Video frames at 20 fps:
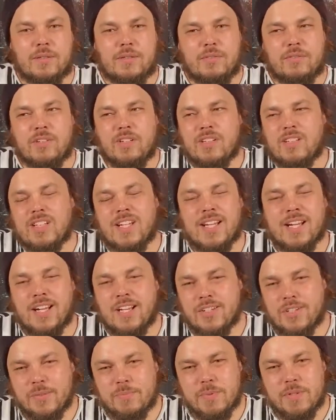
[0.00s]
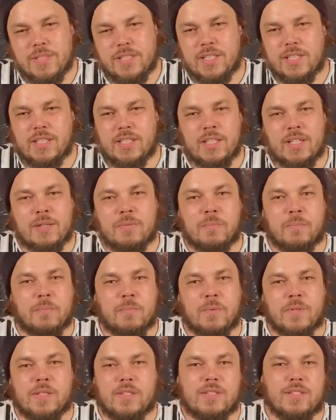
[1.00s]
Not like 100% numb,
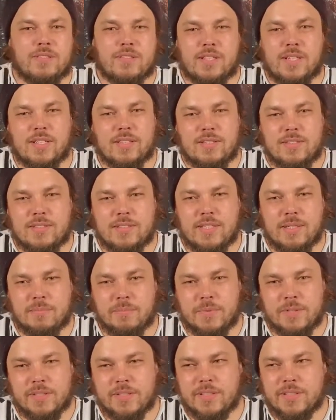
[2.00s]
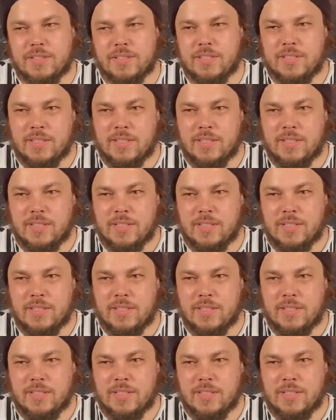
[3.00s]
but there's like this numbness.